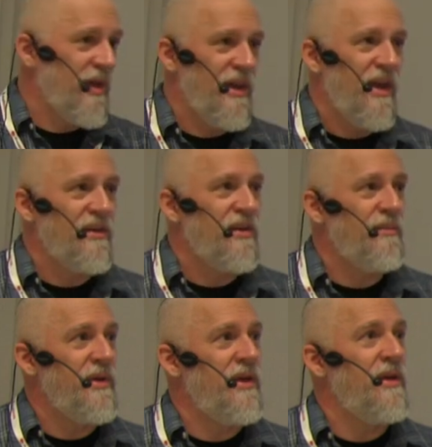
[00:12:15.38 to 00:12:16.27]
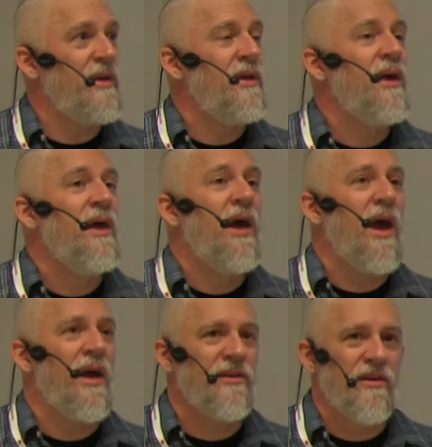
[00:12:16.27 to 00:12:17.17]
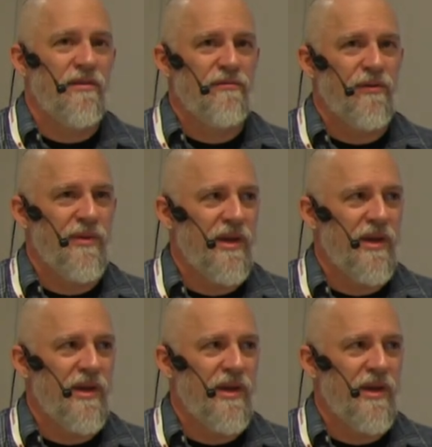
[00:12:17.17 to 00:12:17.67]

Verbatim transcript: that it can be acted on from